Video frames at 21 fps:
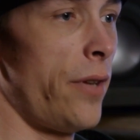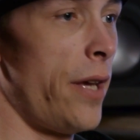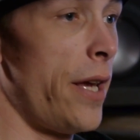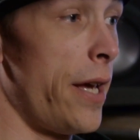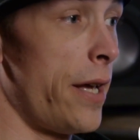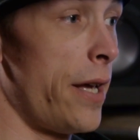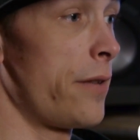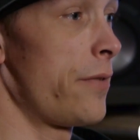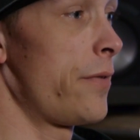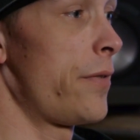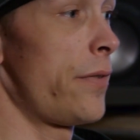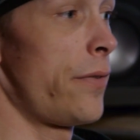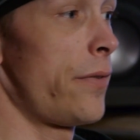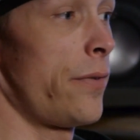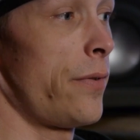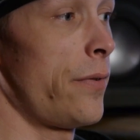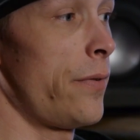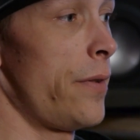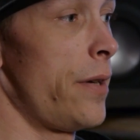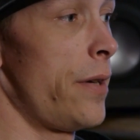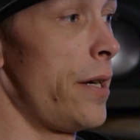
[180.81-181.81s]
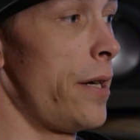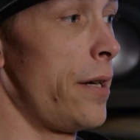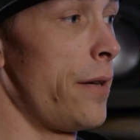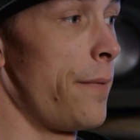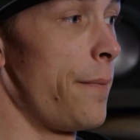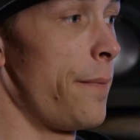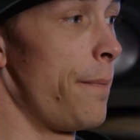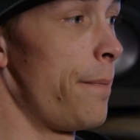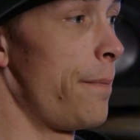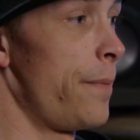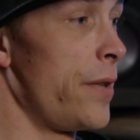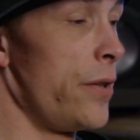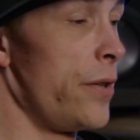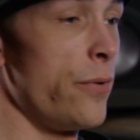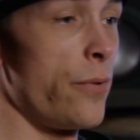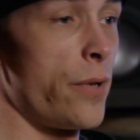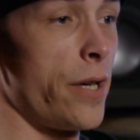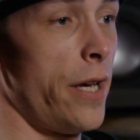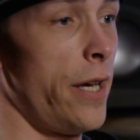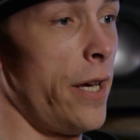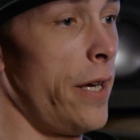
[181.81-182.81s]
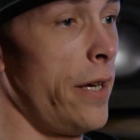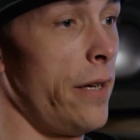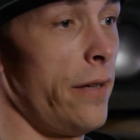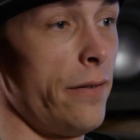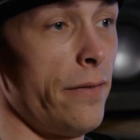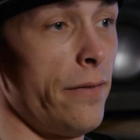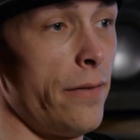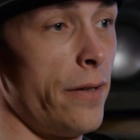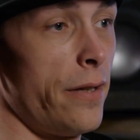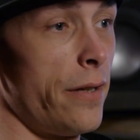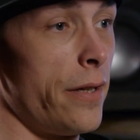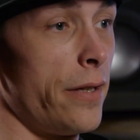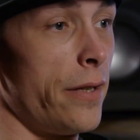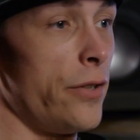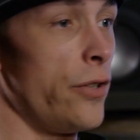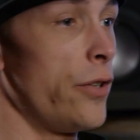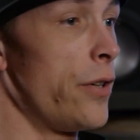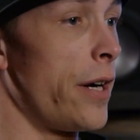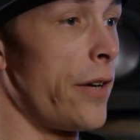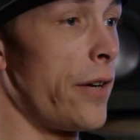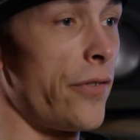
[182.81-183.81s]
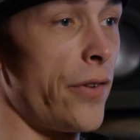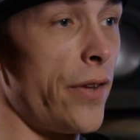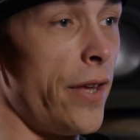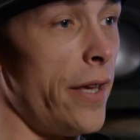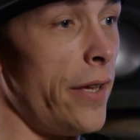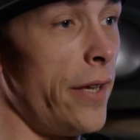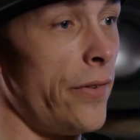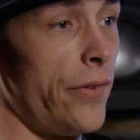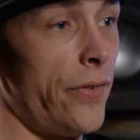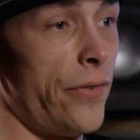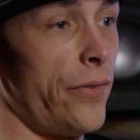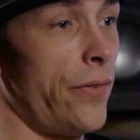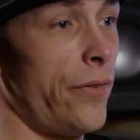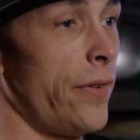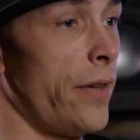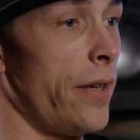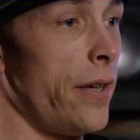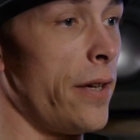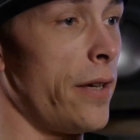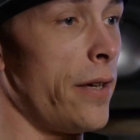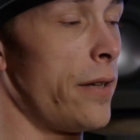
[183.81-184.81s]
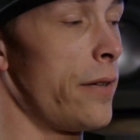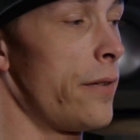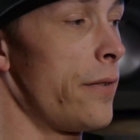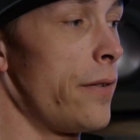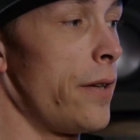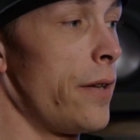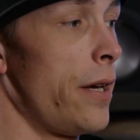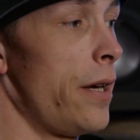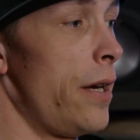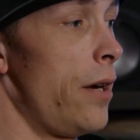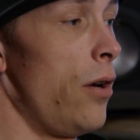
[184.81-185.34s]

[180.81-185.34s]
and the UK and the United States and